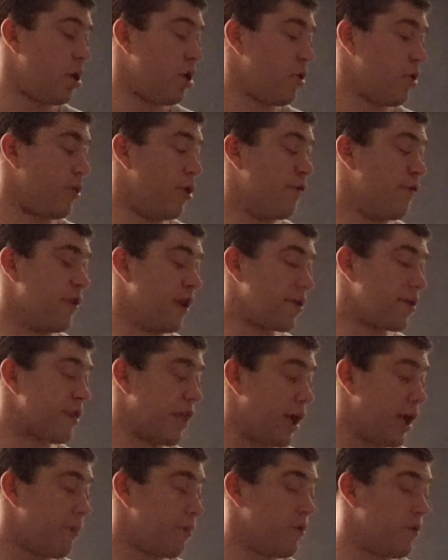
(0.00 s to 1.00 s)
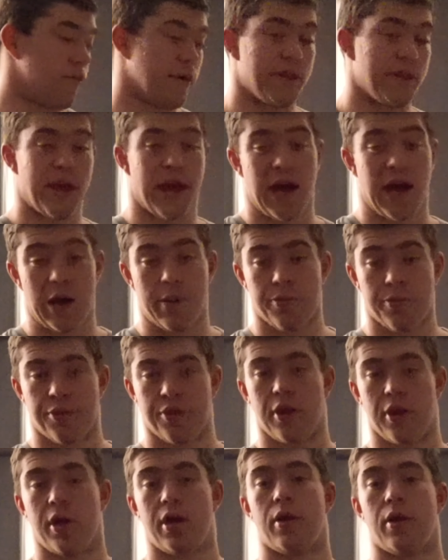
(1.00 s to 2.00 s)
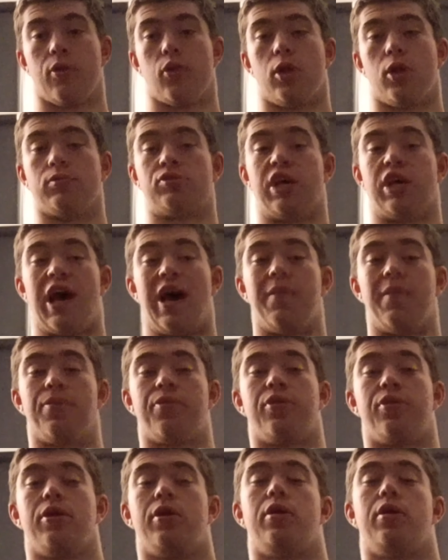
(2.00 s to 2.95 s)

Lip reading: So for example, for the arms, sometimes